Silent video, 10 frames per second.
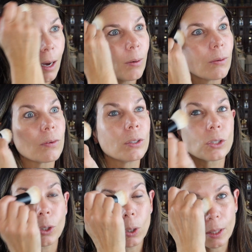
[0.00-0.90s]
out of
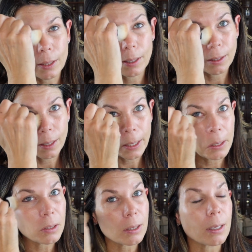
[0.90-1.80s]
control, looking like
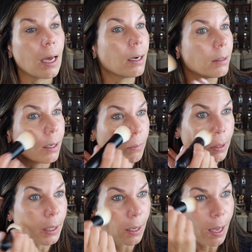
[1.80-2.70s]
you just got done
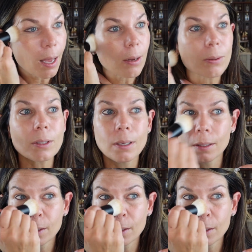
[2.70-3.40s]
working out.